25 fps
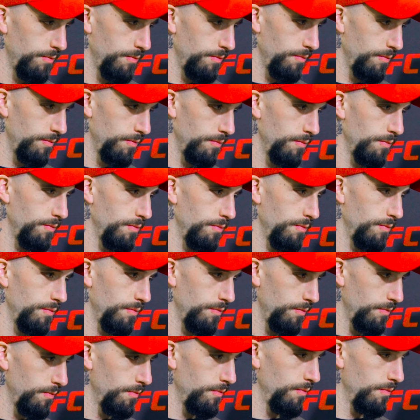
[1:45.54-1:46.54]

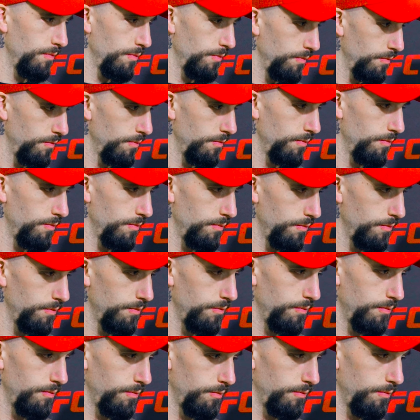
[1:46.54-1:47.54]

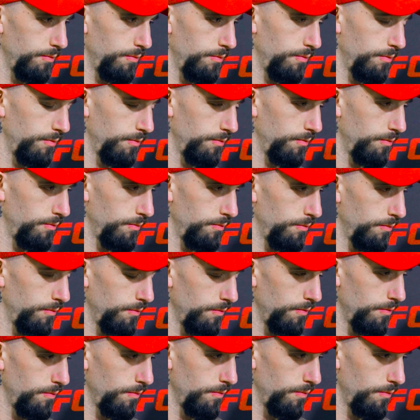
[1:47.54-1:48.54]

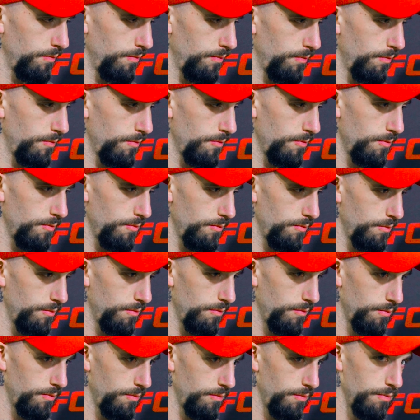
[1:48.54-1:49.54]

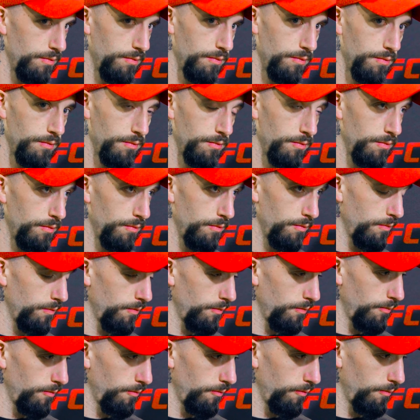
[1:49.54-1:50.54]

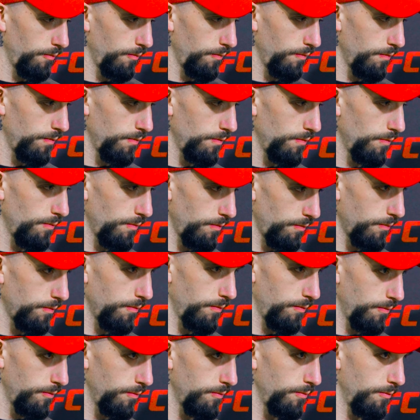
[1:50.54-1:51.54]

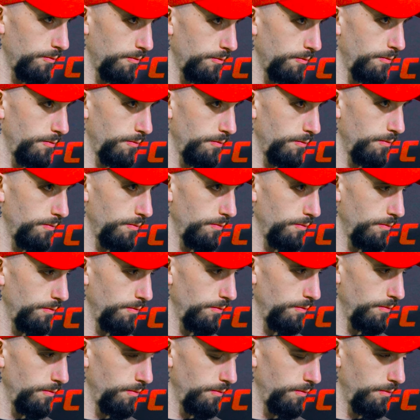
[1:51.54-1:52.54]

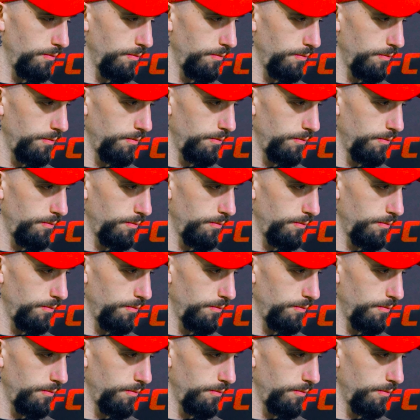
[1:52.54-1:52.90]
(not speaking)